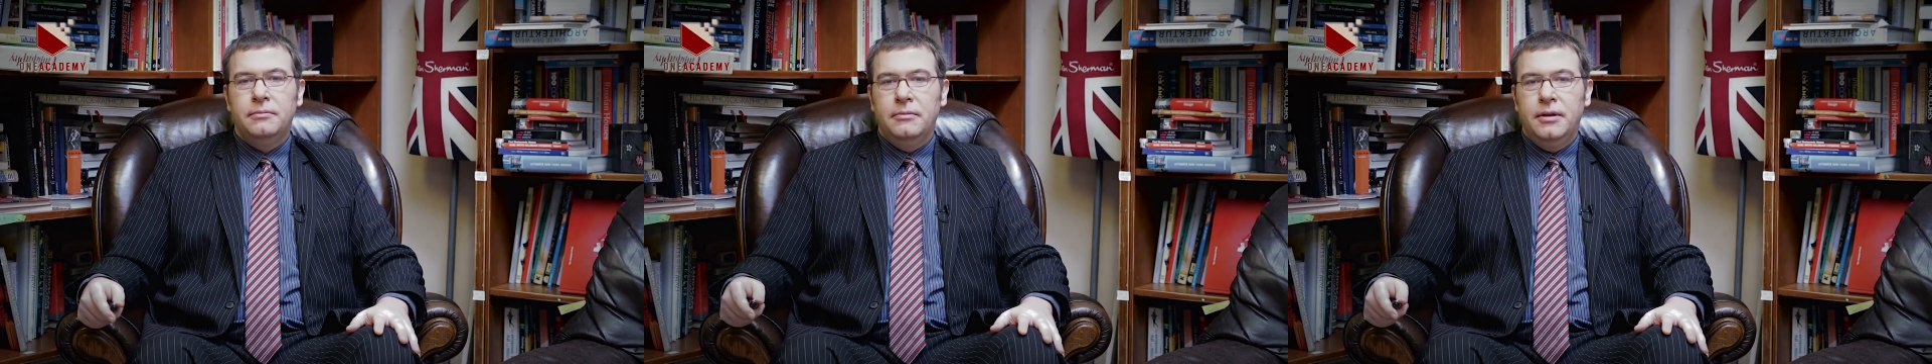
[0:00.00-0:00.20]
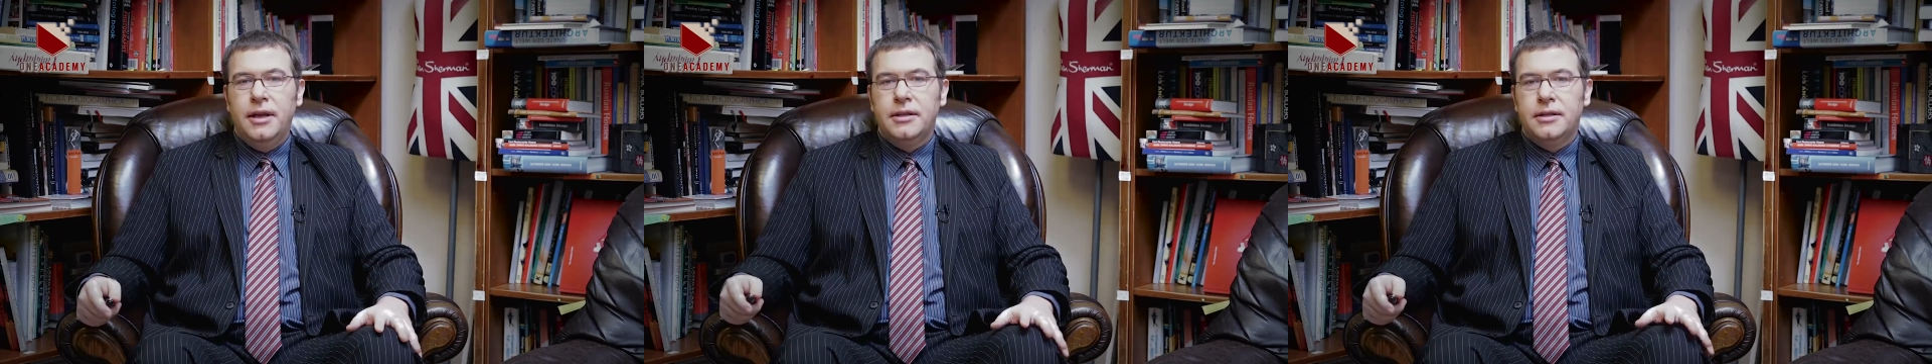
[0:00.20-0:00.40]

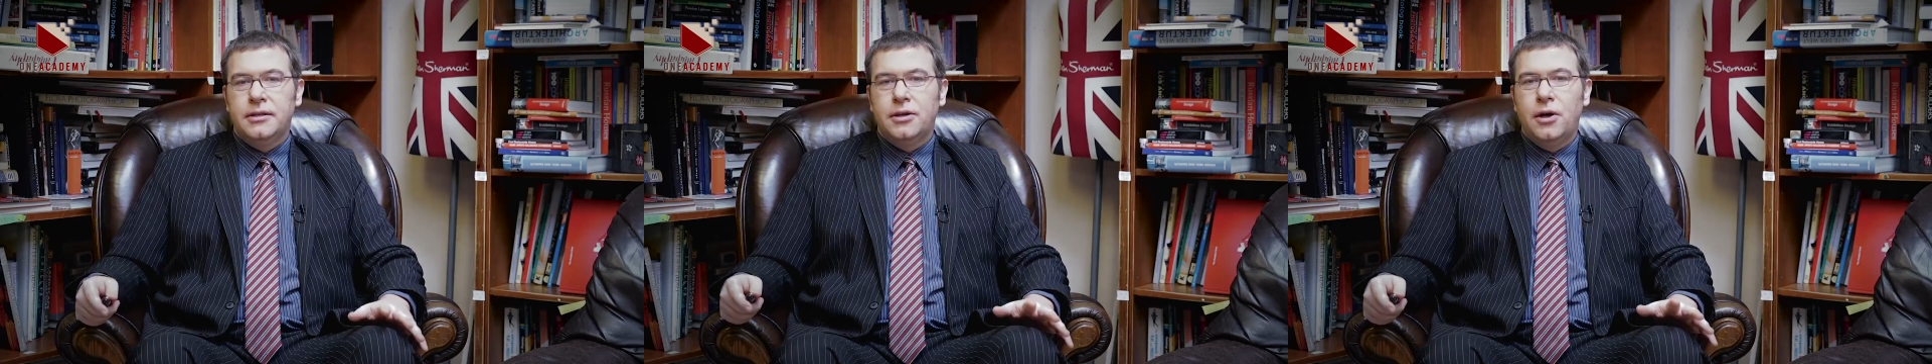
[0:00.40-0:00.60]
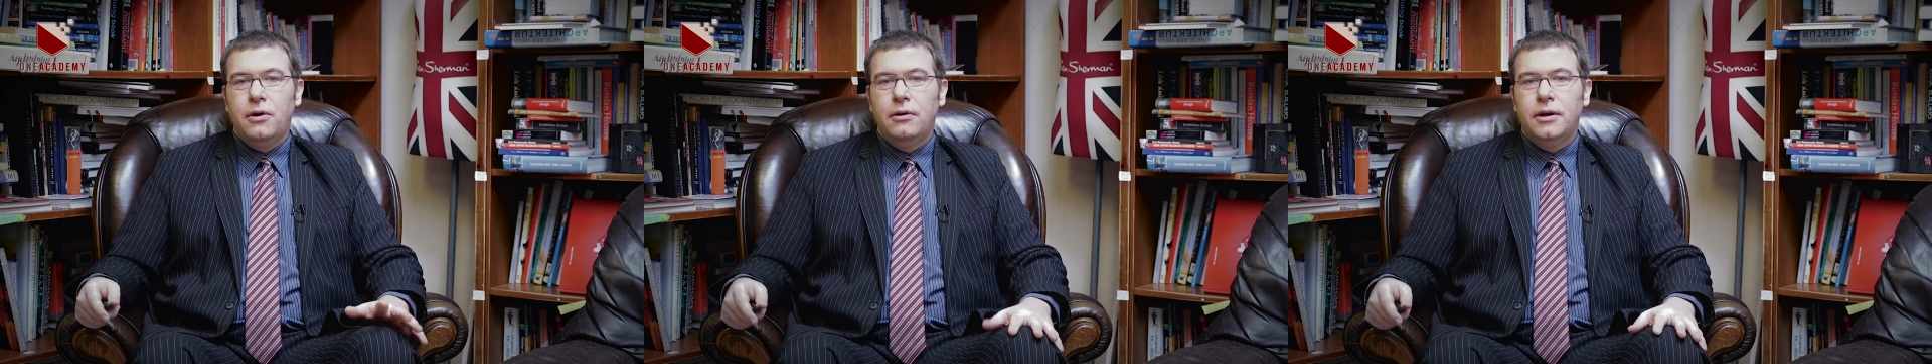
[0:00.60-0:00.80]
let's
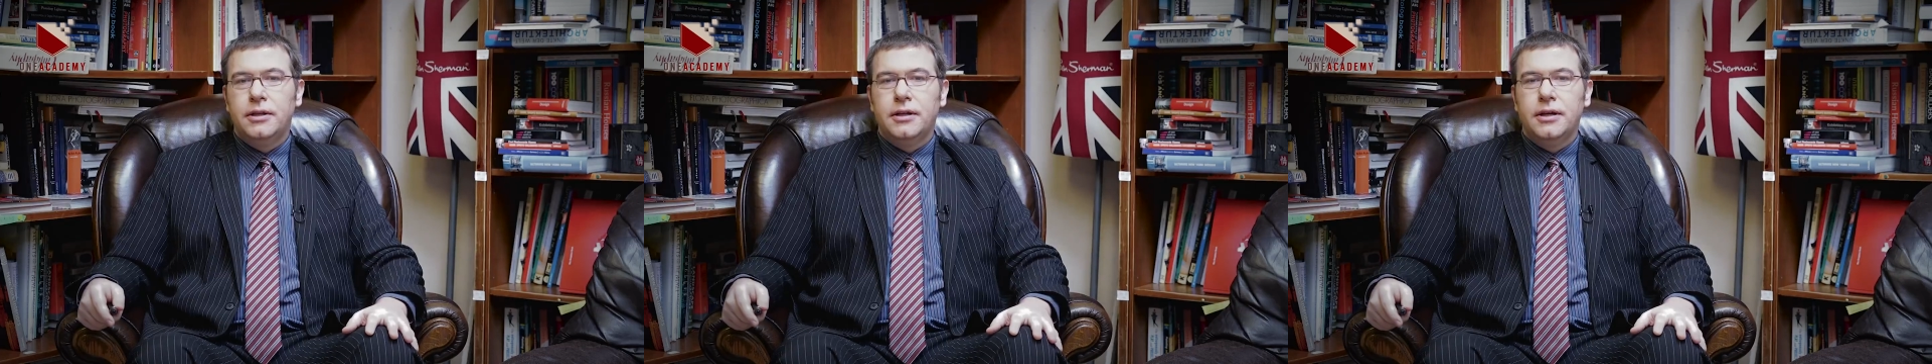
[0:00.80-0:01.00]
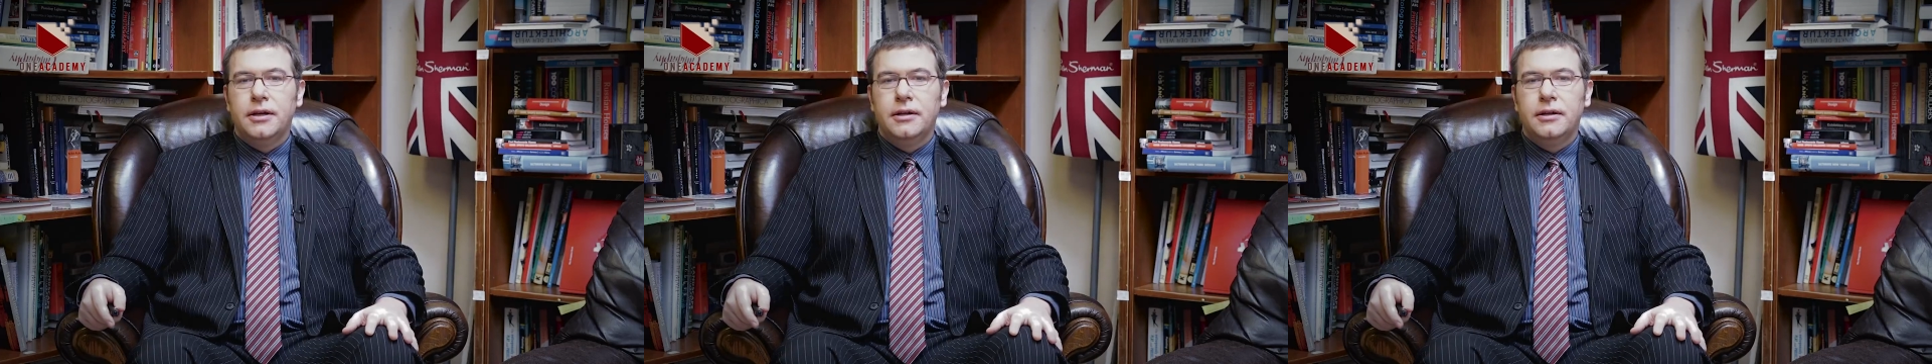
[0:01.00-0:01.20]
call
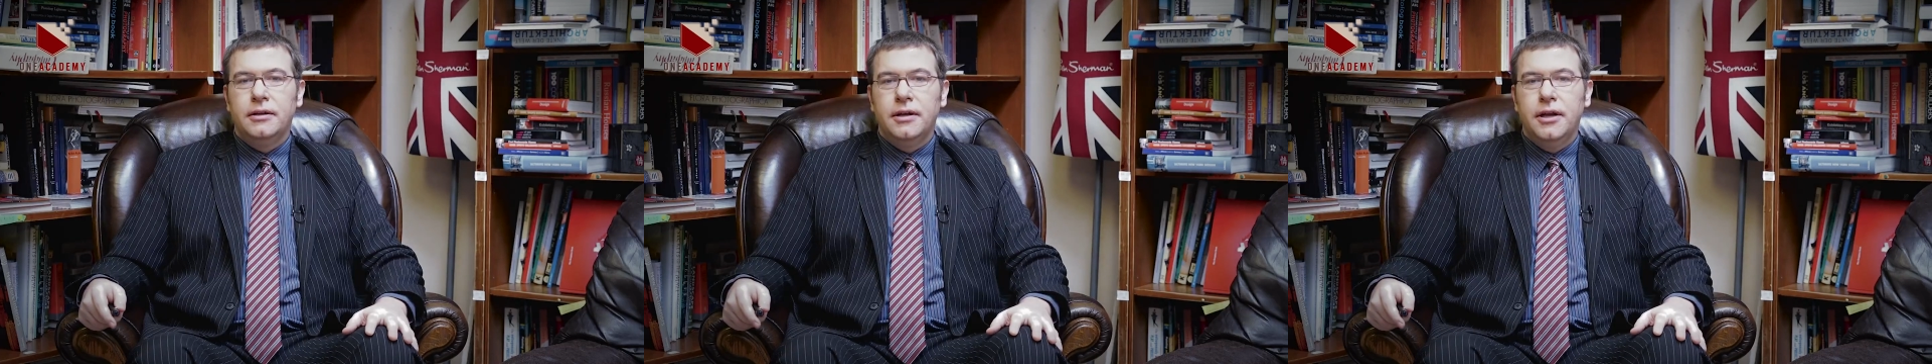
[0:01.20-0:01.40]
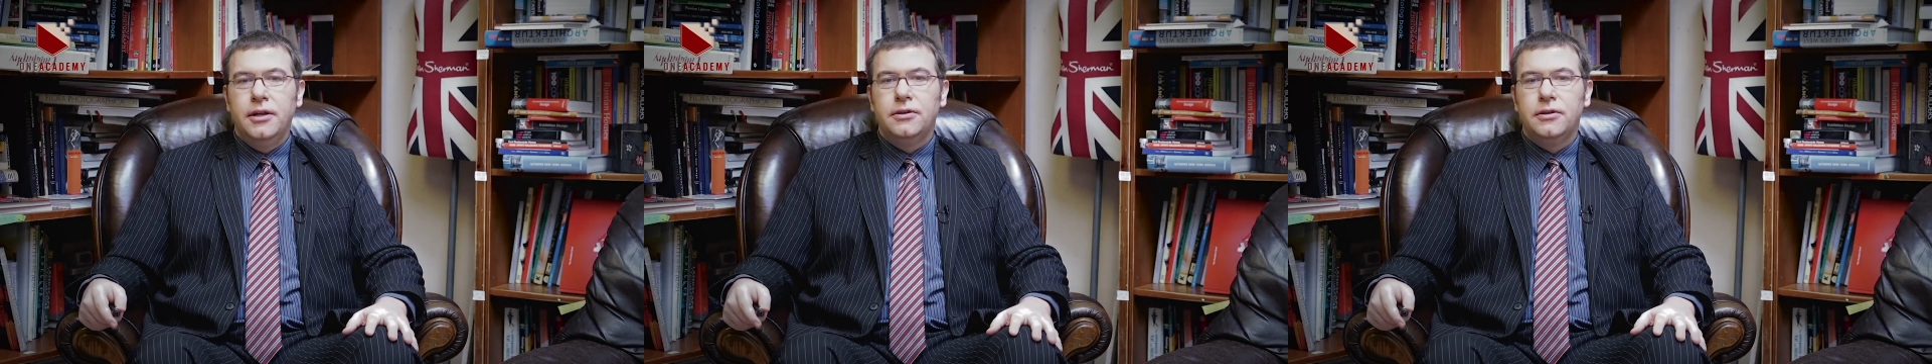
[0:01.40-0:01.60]
it
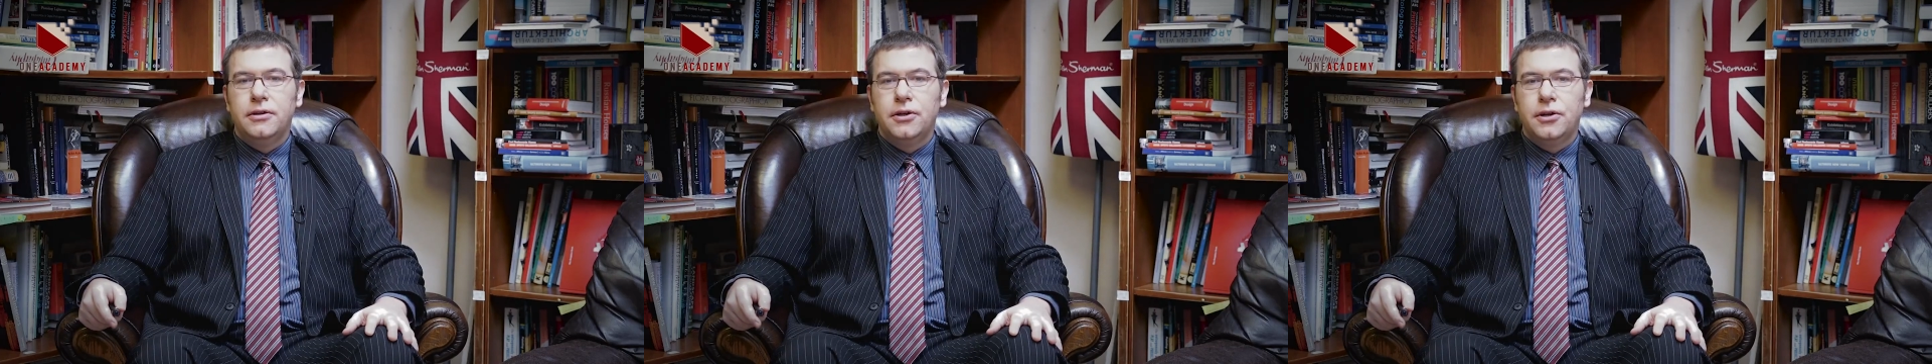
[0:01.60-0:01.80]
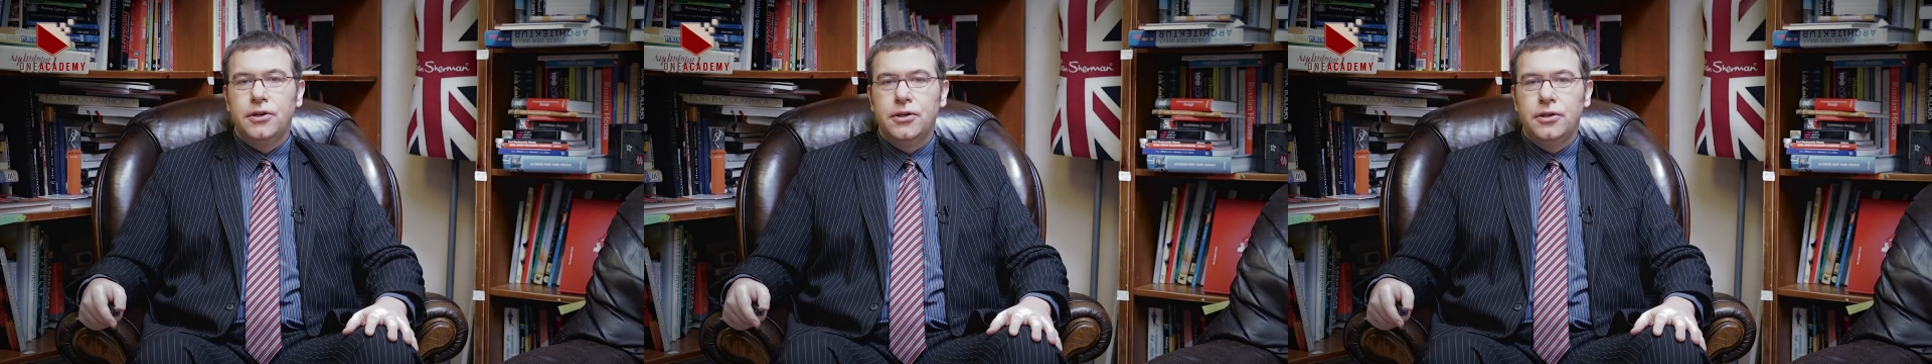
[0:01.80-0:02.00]
an
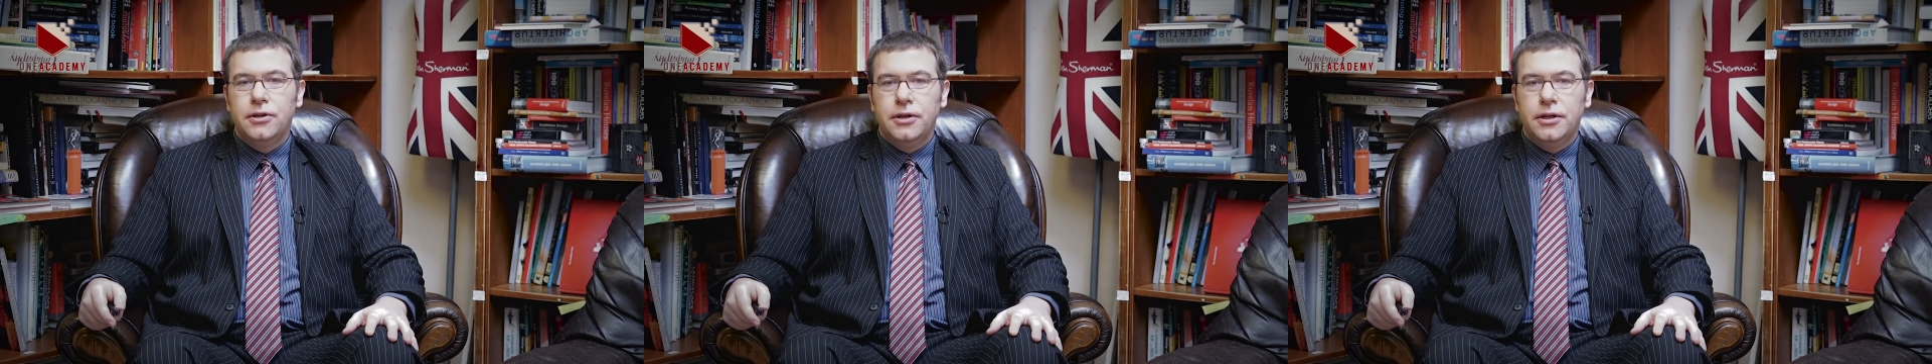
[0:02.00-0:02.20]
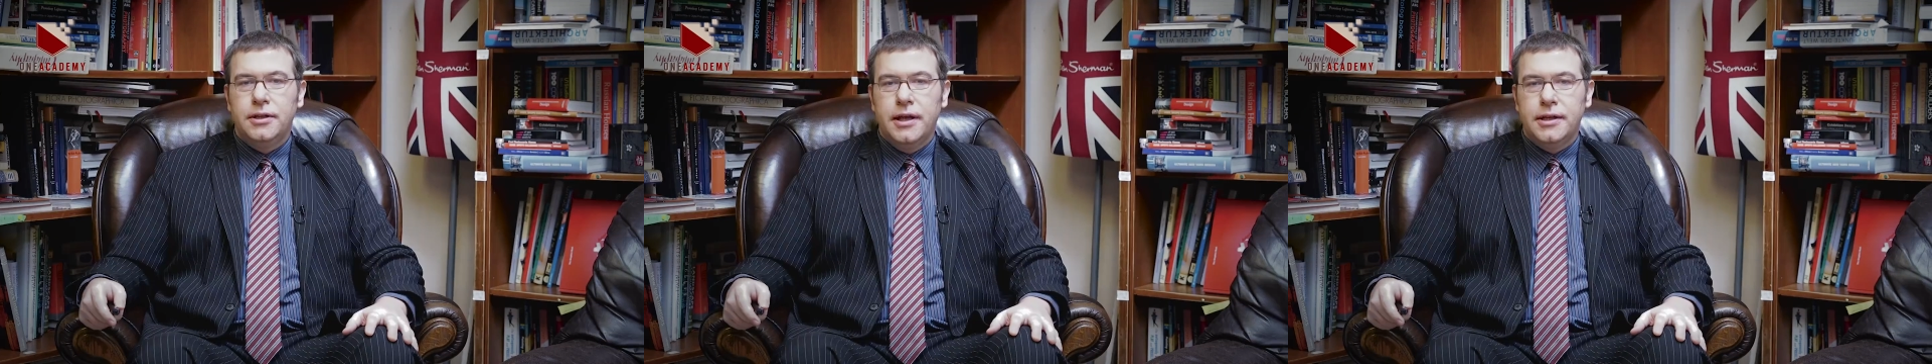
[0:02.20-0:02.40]

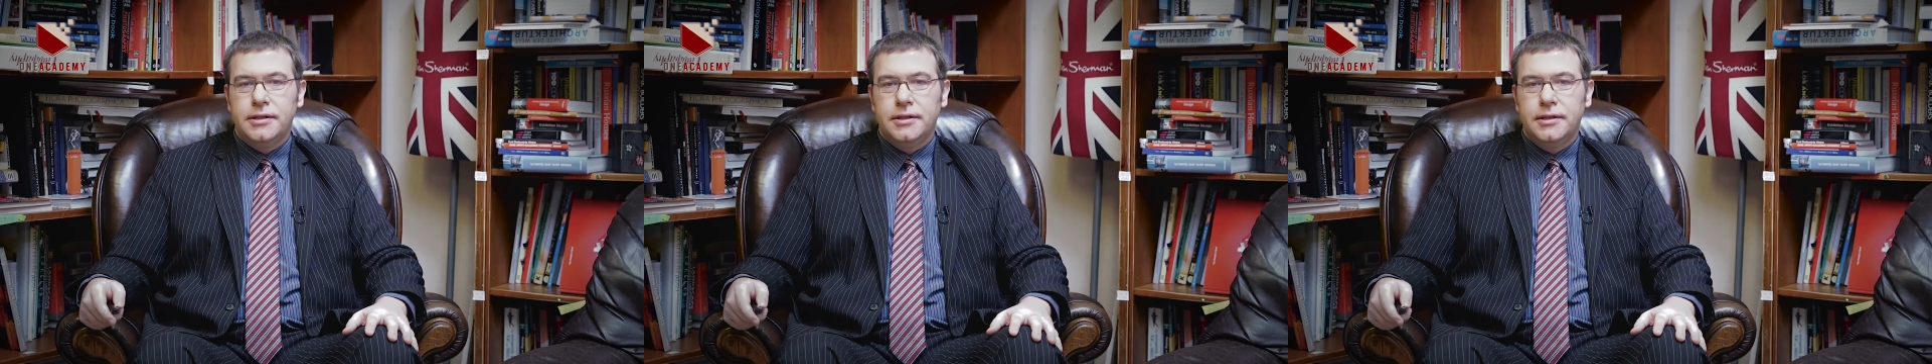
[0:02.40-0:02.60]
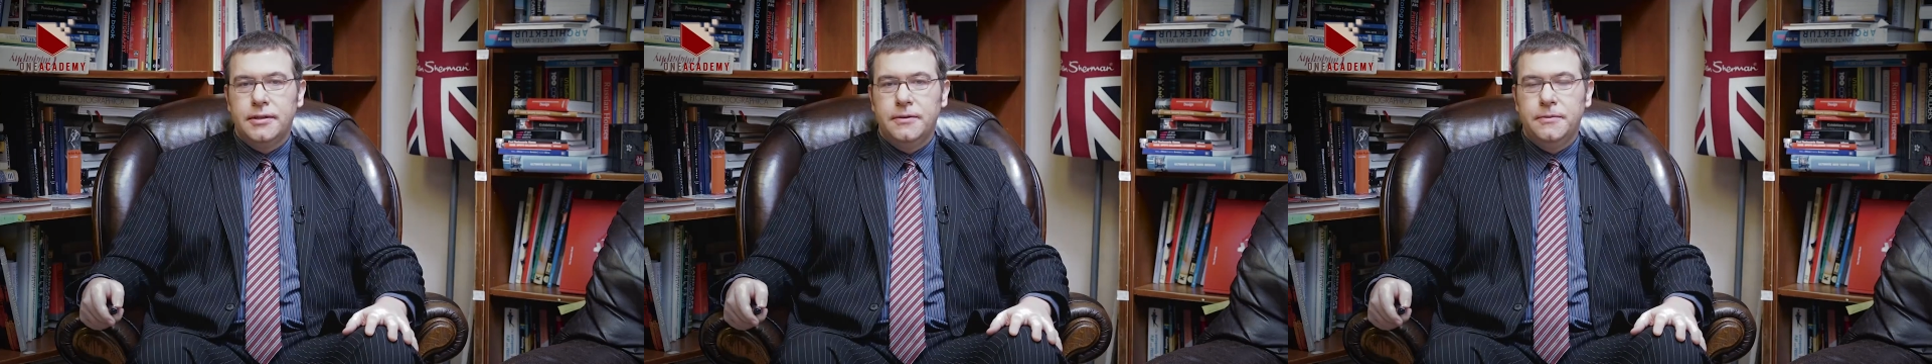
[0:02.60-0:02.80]
introductory
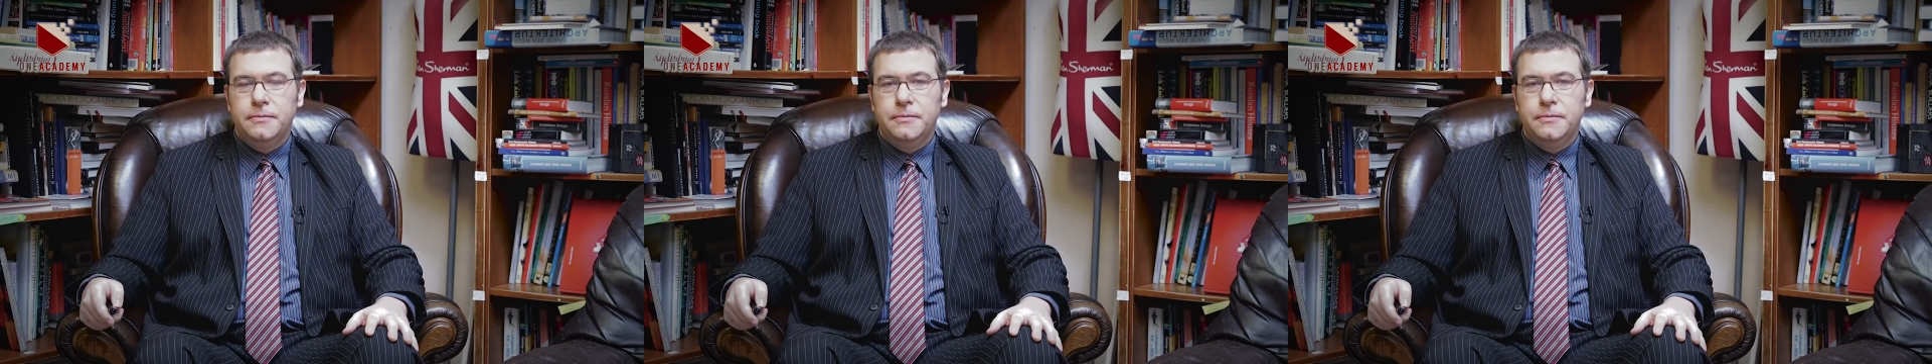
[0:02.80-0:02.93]
test.